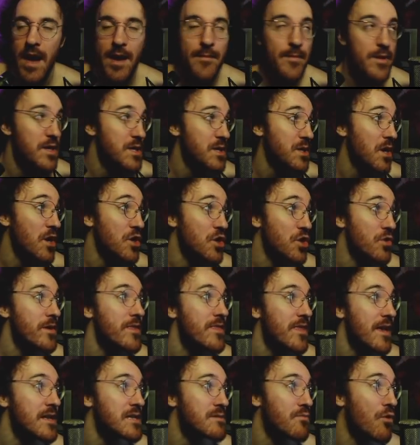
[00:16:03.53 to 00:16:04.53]
I'm gonna start
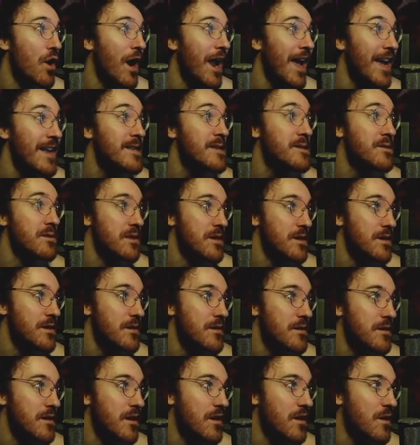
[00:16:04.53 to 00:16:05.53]
doing things more hastily,
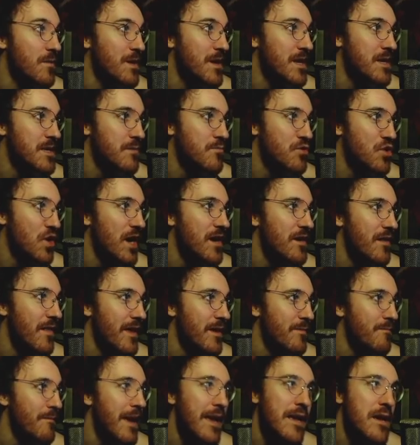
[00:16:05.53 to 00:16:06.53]
you know, because I'm trying to
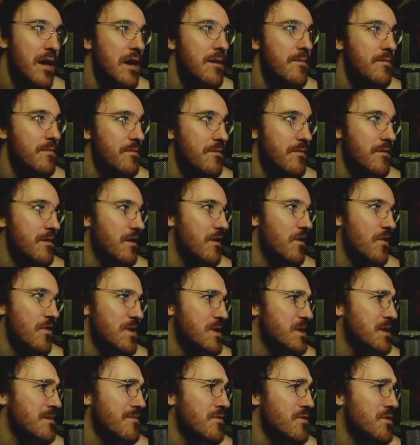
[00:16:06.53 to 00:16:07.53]
like make up, you know,
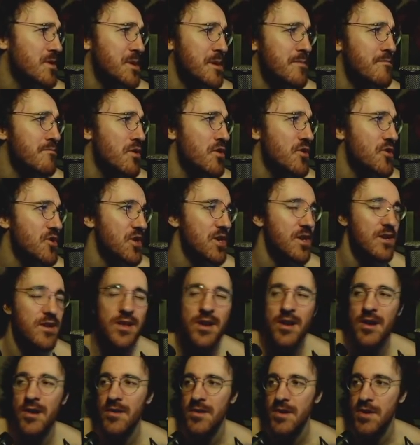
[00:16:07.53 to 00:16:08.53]
or some bullshit,
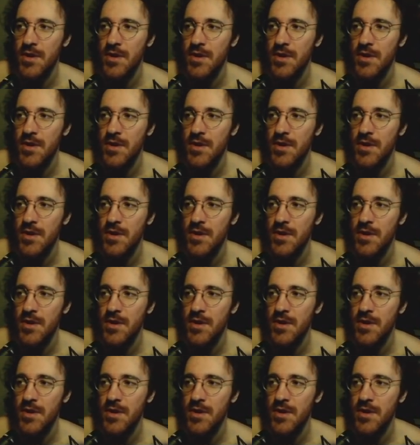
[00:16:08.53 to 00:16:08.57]
you know.